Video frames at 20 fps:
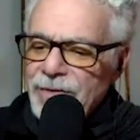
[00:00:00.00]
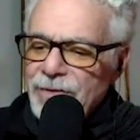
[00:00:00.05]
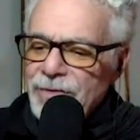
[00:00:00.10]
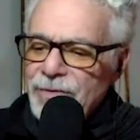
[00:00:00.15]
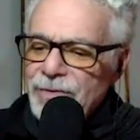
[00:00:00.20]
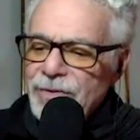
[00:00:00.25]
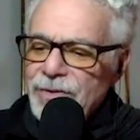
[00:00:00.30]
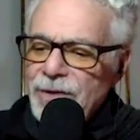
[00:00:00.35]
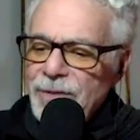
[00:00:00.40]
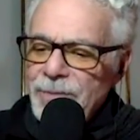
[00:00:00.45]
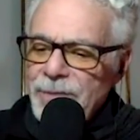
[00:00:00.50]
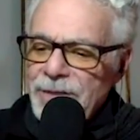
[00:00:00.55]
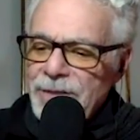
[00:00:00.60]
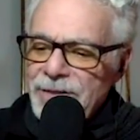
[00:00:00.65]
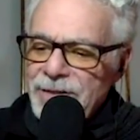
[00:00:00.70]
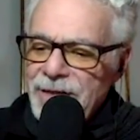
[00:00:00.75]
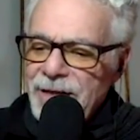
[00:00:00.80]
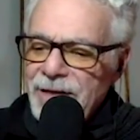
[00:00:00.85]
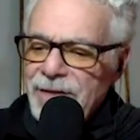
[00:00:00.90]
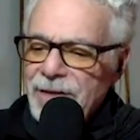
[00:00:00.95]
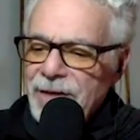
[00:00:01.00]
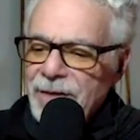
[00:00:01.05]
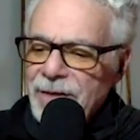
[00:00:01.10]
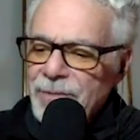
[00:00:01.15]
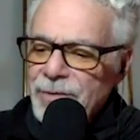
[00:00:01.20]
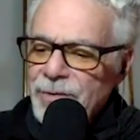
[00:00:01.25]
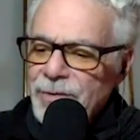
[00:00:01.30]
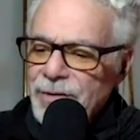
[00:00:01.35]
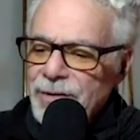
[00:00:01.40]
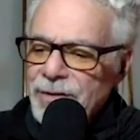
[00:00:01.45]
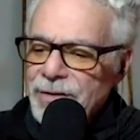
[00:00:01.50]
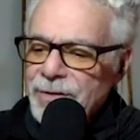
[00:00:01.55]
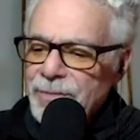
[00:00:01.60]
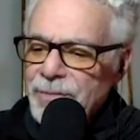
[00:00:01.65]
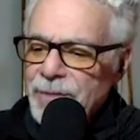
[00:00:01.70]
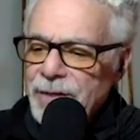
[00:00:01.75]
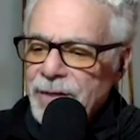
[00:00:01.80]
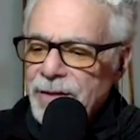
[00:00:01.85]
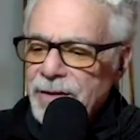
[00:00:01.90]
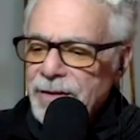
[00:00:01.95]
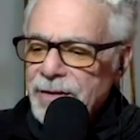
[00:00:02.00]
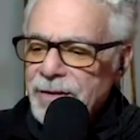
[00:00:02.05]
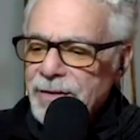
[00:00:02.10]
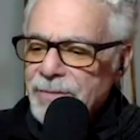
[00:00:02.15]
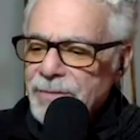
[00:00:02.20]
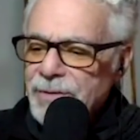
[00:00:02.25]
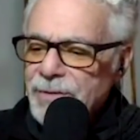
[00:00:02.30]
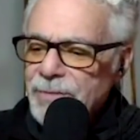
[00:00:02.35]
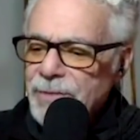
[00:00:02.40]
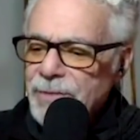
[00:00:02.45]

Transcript: So to some extent, I'm doing it to my to